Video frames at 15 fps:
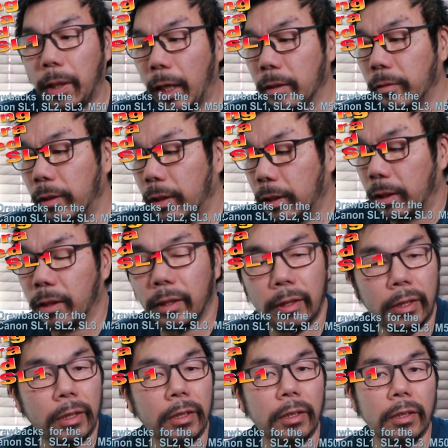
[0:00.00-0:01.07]
battery,
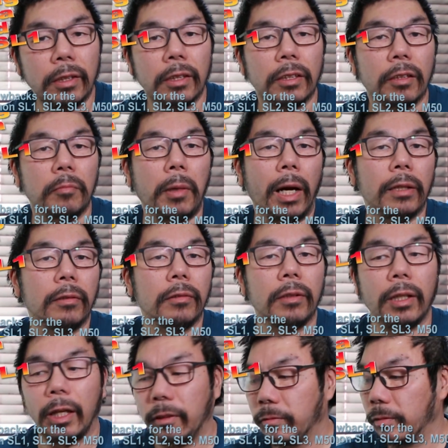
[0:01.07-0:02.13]
the battery
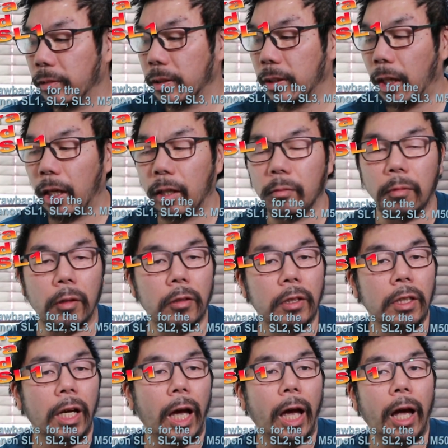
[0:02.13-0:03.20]
life is terrible.
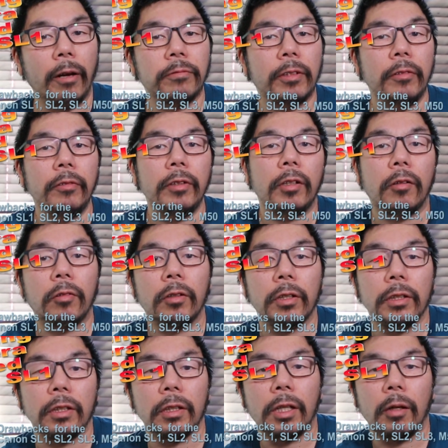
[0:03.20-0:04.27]
After
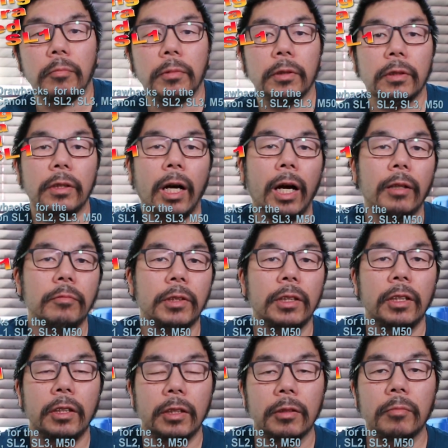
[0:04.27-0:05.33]
recording a couple of times,
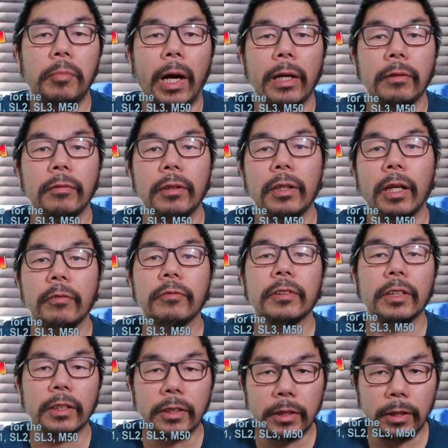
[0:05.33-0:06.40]
the battery life
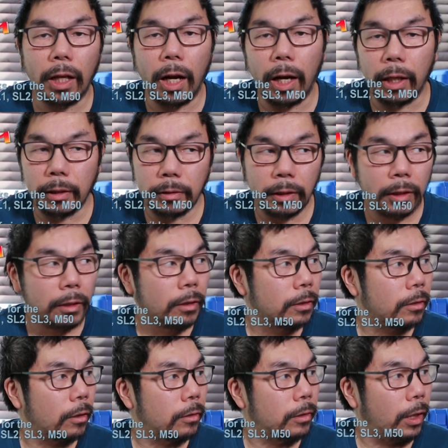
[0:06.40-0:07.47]
just dies.
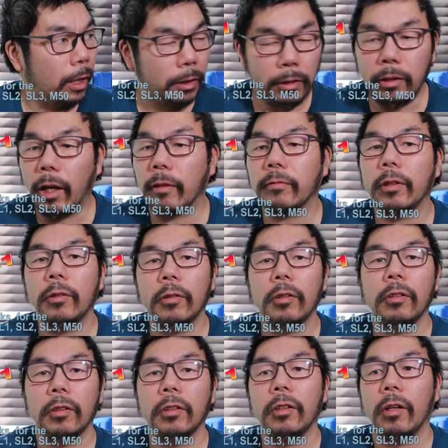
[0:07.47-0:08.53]
So, and then you have to
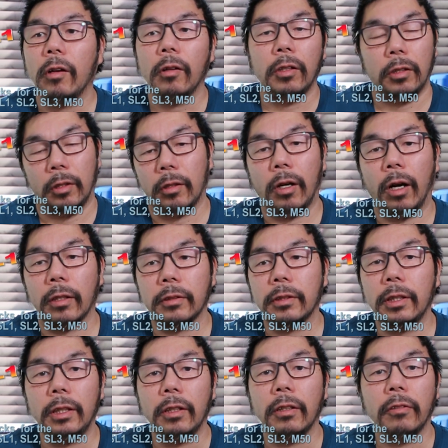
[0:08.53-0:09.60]

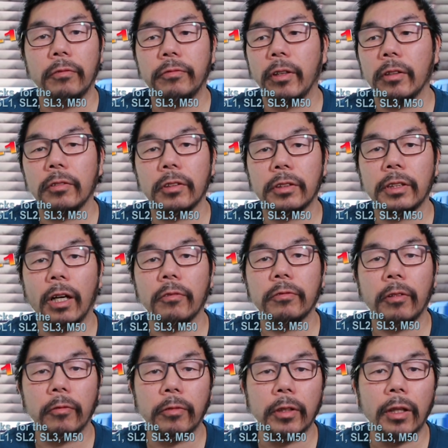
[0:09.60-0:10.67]
constantly fill
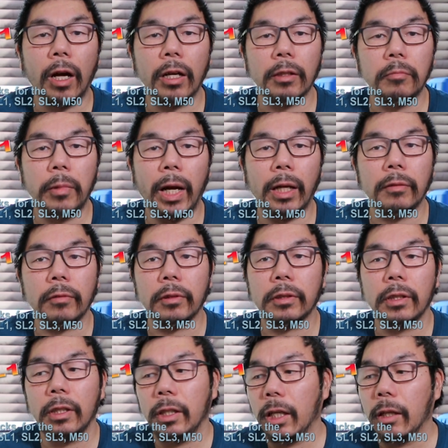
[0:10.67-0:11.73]
yourself with a lot of batteries.
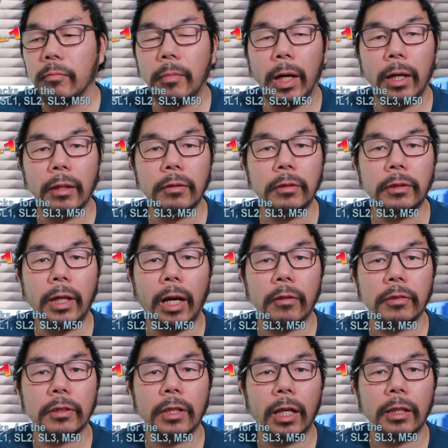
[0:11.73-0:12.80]
And my other
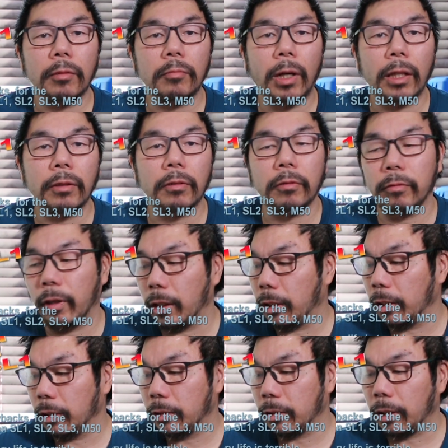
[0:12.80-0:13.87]
downside of my
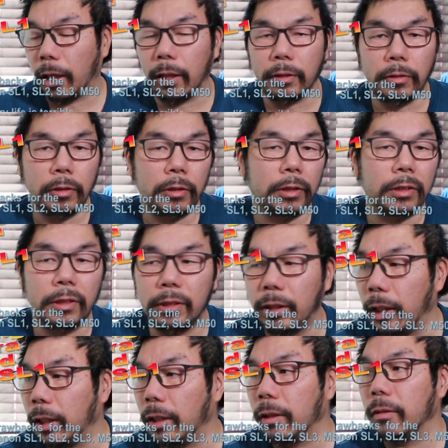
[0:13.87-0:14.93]
rig is, as you can
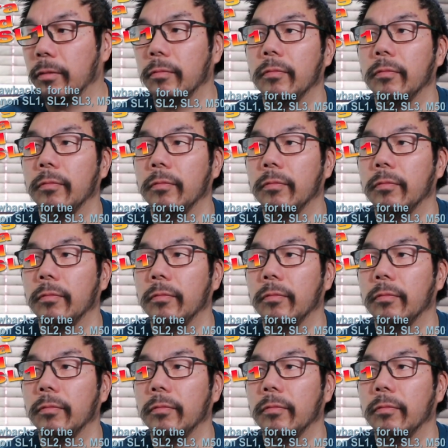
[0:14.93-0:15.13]
see,